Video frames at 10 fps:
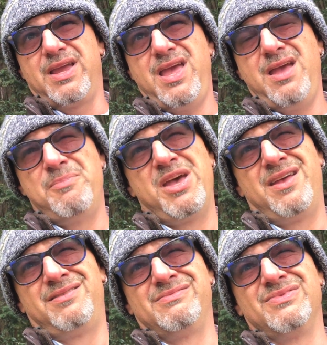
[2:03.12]
came
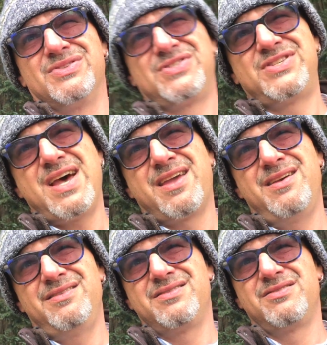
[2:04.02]
in
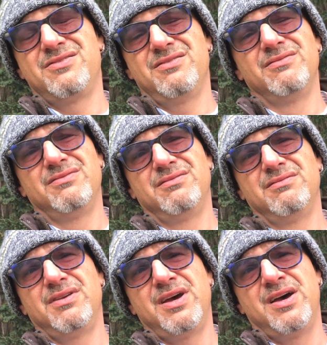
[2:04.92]
second
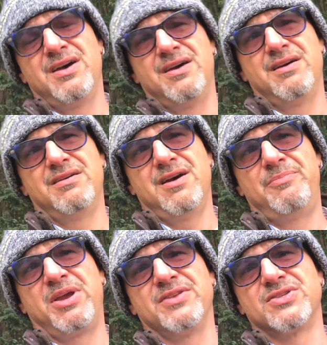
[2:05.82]

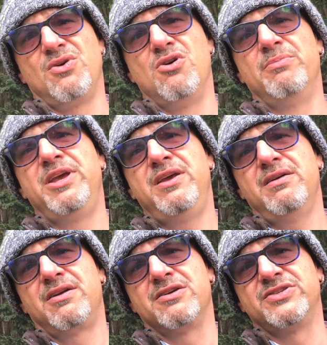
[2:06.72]
up against Colby
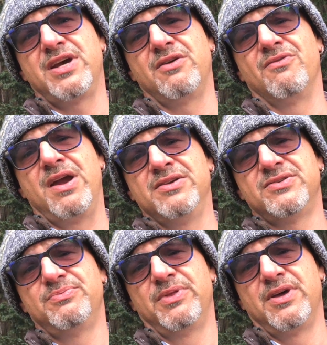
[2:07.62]
at our second
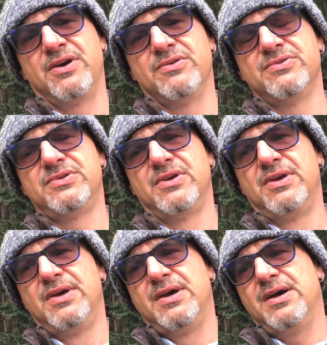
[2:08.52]
race with those.
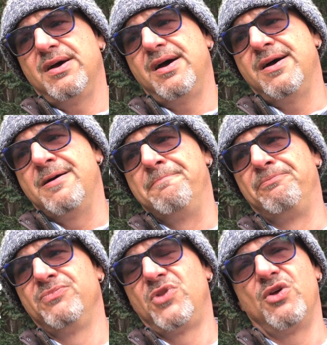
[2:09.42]

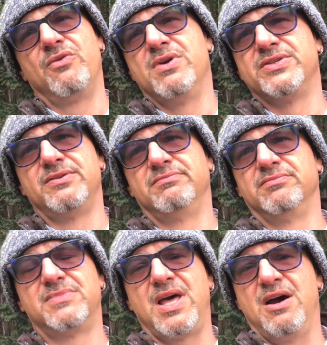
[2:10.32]
The only
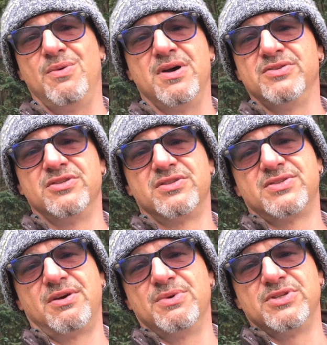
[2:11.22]
reason that was is
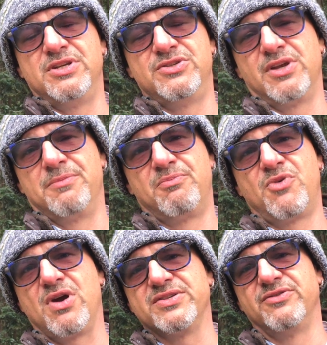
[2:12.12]
because I wasn't using an
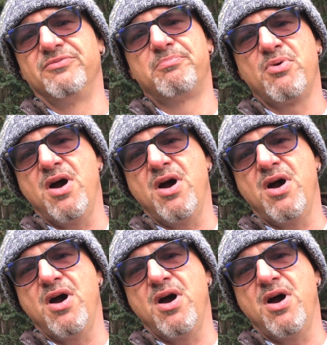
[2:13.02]
aggressive